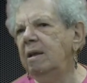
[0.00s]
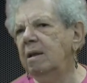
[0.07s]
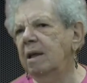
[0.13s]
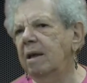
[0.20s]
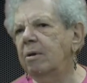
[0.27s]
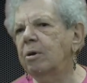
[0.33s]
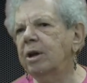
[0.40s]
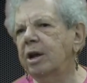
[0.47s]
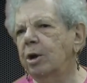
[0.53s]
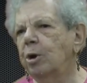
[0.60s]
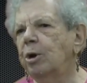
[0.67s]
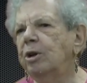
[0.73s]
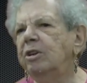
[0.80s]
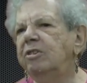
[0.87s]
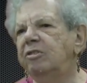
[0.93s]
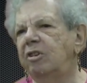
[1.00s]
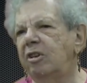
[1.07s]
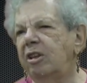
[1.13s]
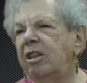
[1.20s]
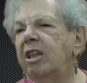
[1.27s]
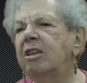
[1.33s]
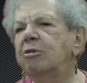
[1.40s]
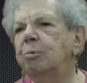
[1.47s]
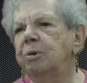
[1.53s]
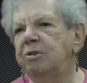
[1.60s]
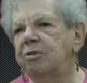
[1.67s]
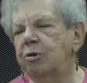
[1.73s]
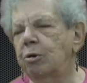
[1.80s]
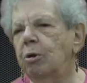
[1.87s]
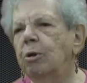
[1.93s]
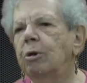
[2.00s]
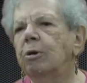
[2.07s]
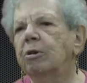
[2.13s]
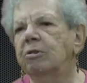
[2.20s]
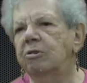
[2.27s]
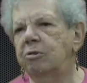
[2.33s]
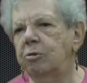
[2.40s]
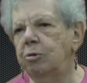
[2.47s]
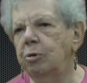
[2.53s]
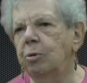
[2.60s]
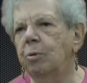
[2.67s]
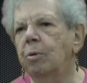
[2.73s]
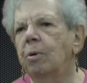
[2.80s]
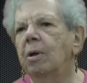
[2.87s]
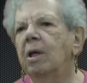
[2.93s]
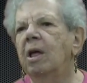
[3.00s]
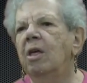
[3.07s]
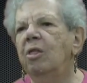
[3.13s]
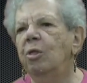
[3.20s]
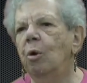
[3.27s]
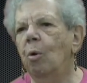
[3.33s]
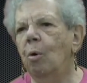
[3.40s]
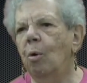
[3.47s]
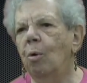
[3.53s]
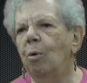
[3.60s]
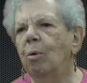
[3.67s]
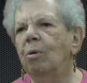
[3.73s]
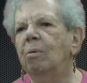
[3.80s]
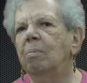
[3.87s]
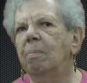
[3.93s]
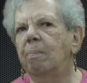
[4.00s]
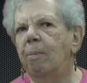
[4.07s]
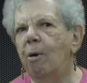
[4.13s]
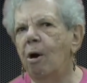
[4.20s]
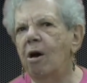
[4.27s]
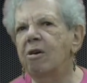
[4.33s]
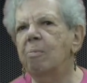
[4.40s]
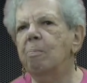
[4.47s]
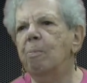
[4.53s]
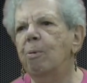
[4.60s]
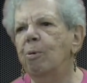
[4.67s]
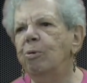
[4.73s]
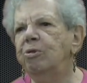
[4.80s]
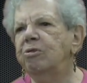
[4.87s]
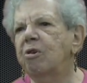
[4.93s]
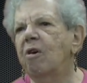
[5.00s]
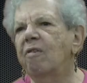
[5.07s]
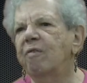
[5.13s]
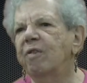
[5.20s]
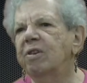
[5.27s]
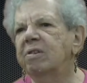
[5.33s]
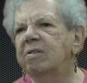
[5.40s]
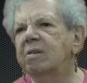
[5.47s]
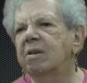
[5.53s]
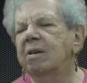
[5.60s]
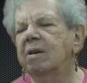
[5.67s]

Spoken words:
letter carriers, this was clerks too, the whole post office.